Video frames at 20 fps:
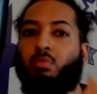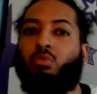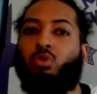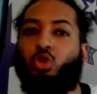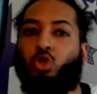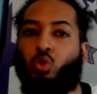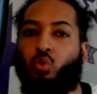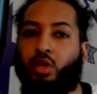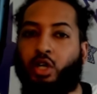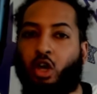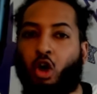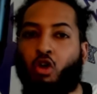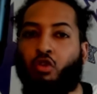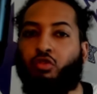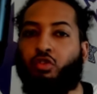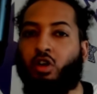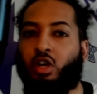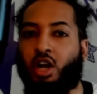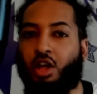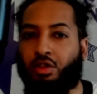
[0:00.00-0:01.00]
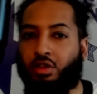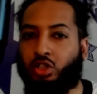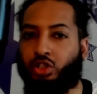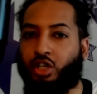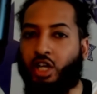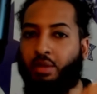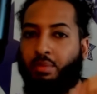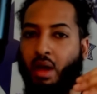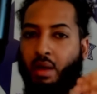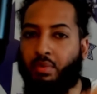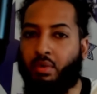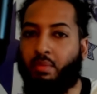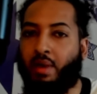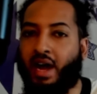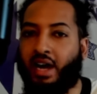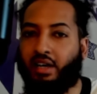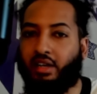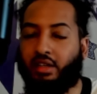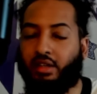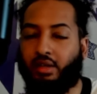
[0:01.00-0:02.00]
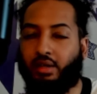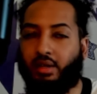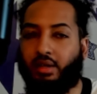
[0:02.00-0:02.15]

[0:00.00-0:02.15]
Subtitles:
Do we go for another trade paperback?